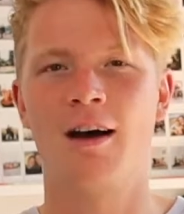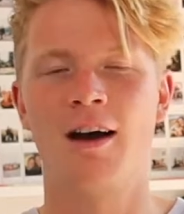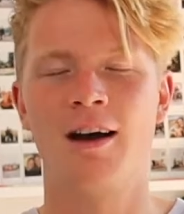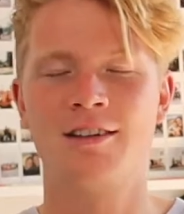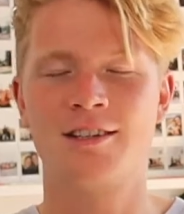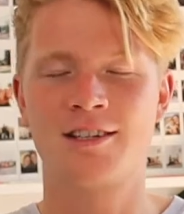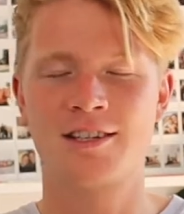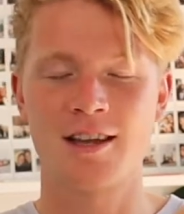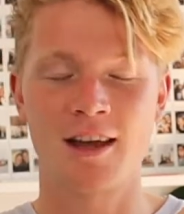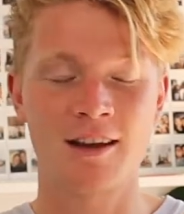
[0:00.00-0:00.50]

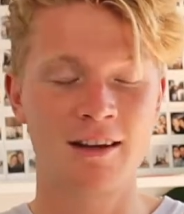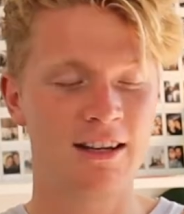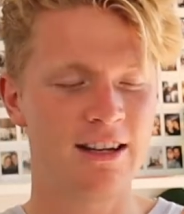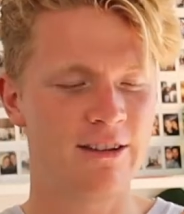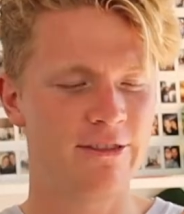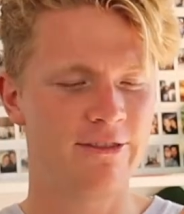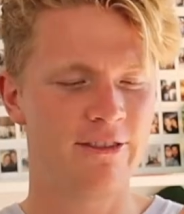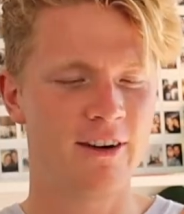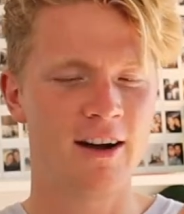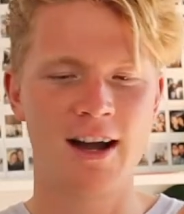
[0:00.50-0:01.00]
I'd suddenly
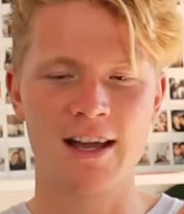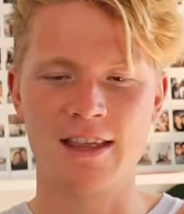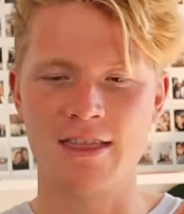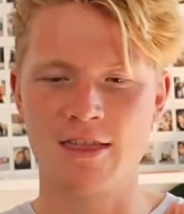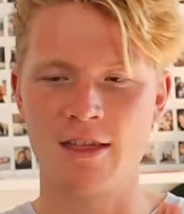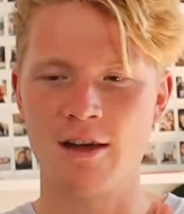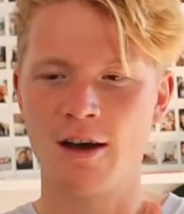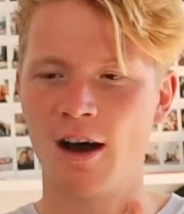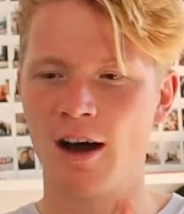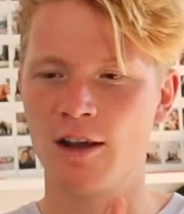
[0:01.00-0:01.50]

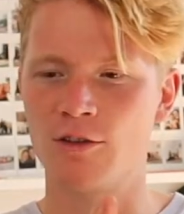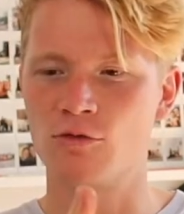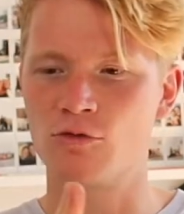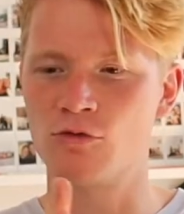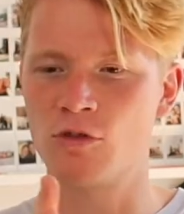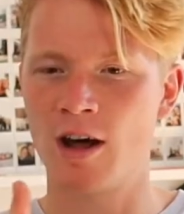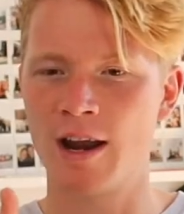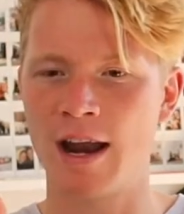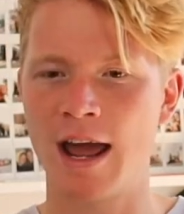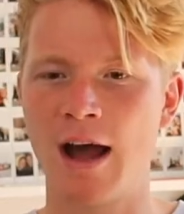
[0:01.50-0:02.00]
find that I'd
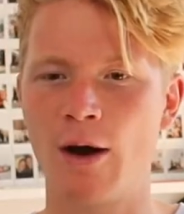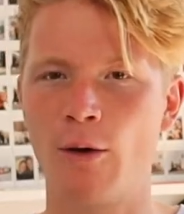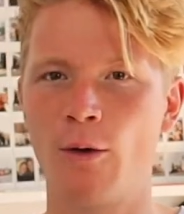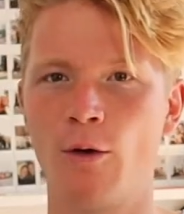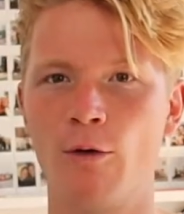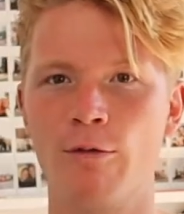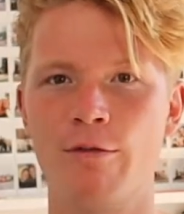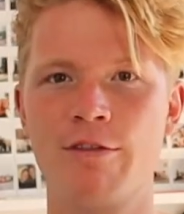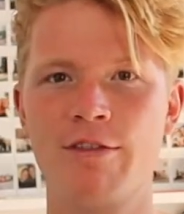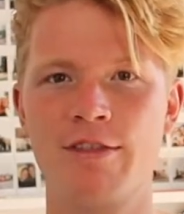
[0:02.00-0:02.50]
run out
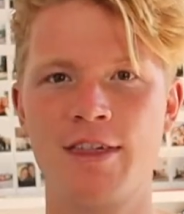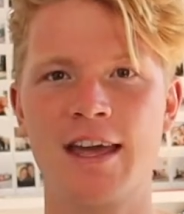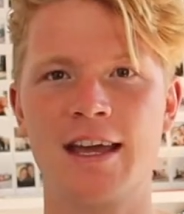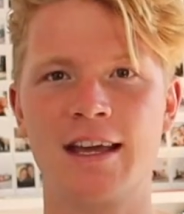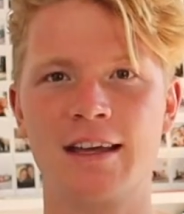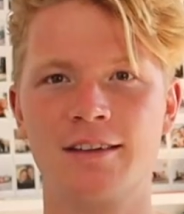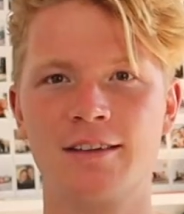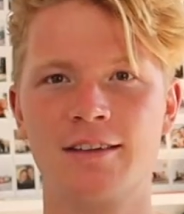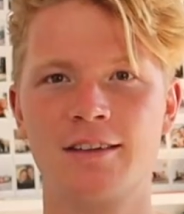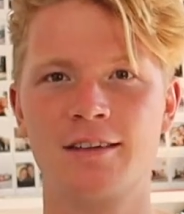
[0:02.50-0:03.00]
of
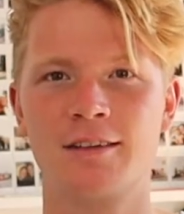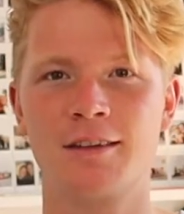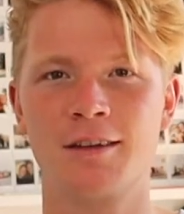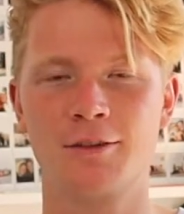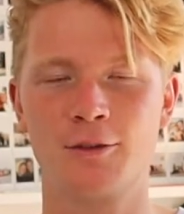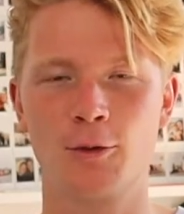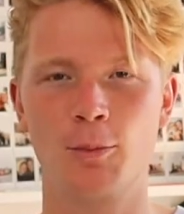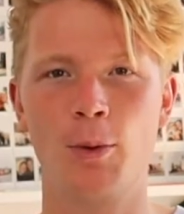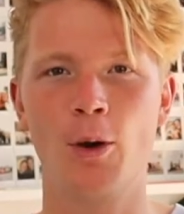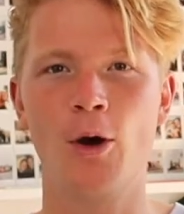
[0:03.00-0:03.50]
things
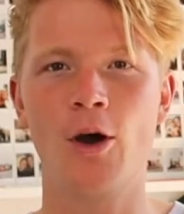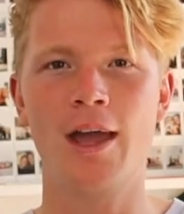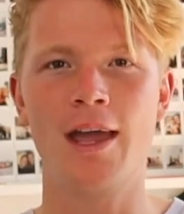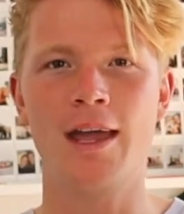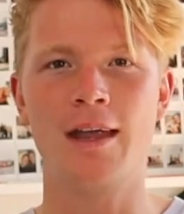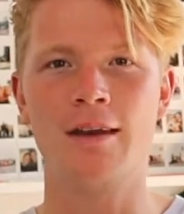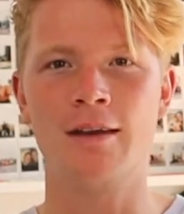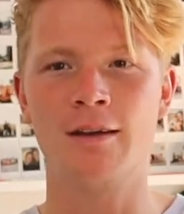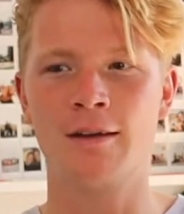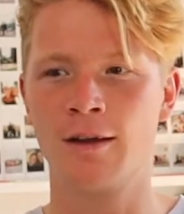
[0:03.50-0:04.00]
to put
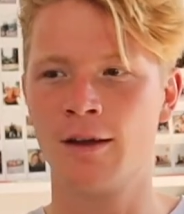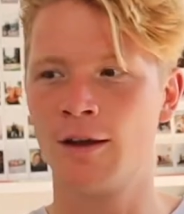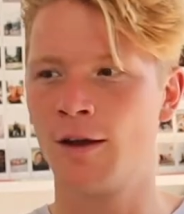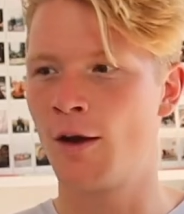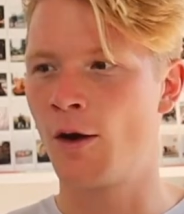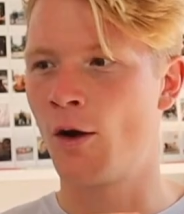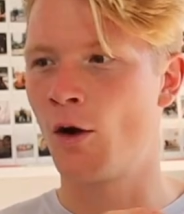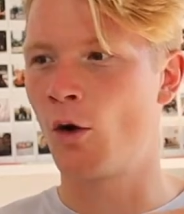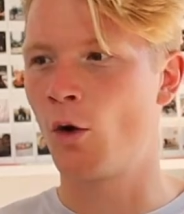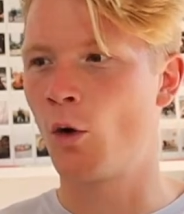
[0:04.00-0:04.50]
in
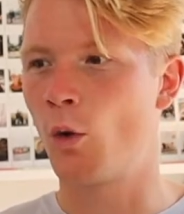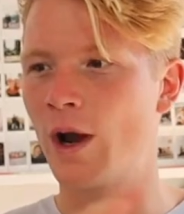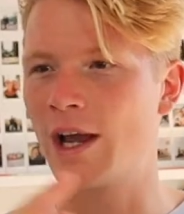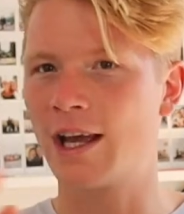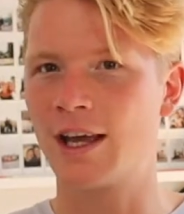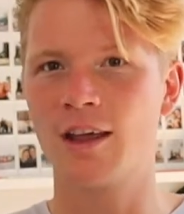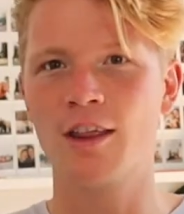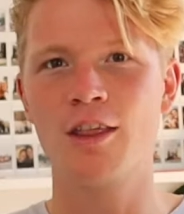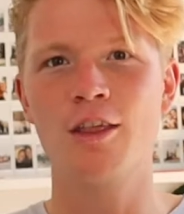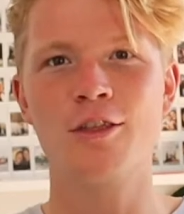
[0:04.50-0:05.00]

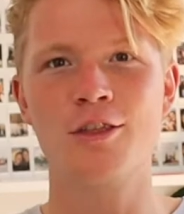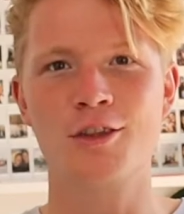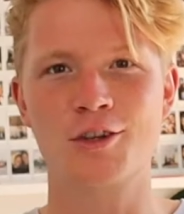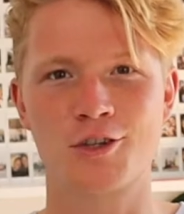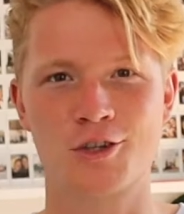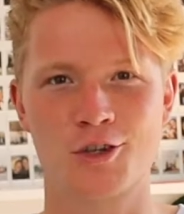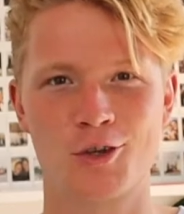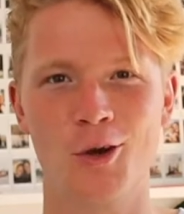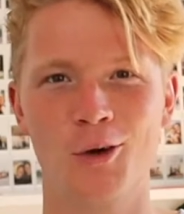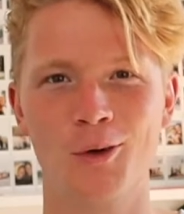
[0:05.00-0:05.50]
quicker than the
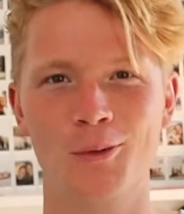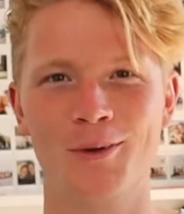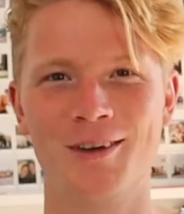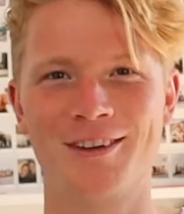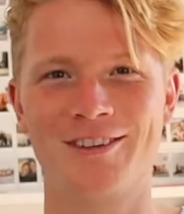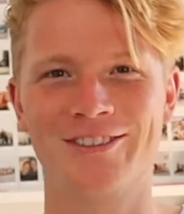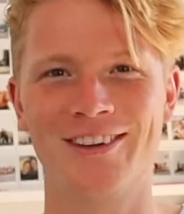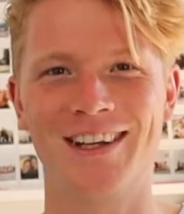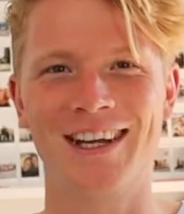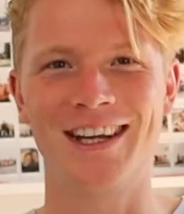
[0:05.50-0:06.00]
song would
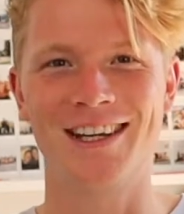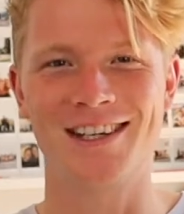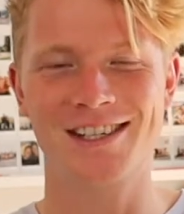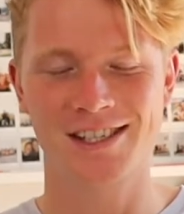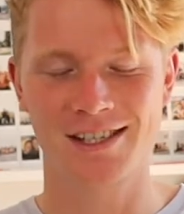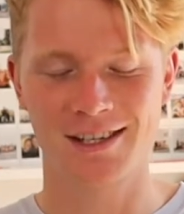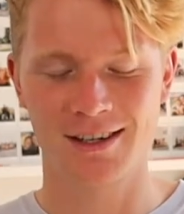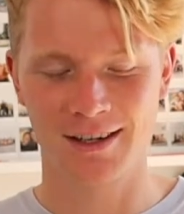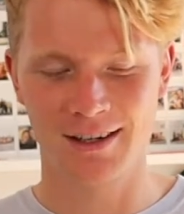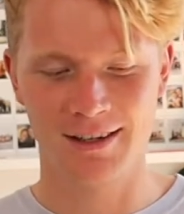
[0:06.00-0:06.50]
finish.